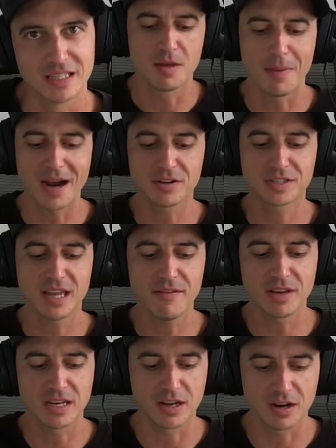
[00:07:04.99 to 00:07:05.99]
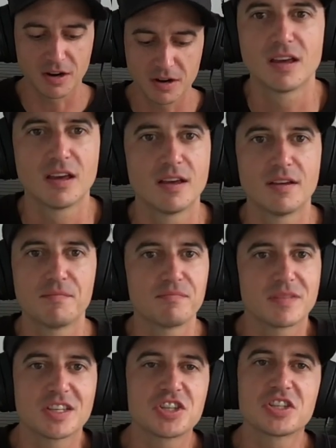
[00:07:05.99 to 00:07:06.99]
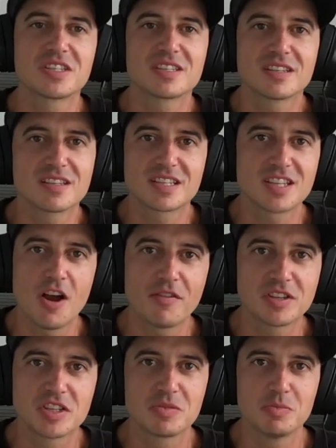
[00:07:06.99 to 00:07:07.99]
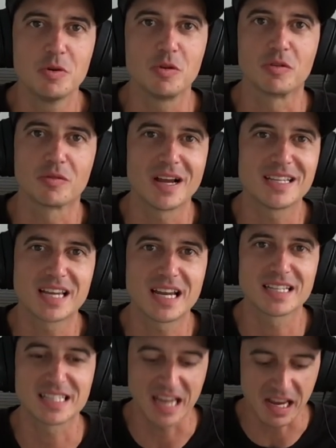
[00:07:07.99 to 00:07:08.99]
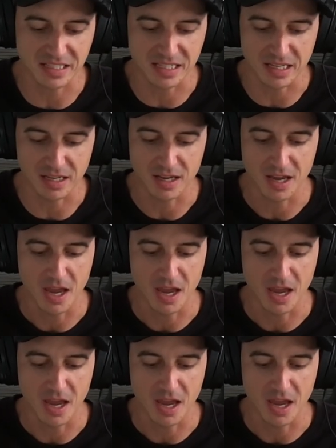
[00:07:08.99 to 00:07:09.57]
The minor 7 here is just soft and smooth, right? It's kind of sexy.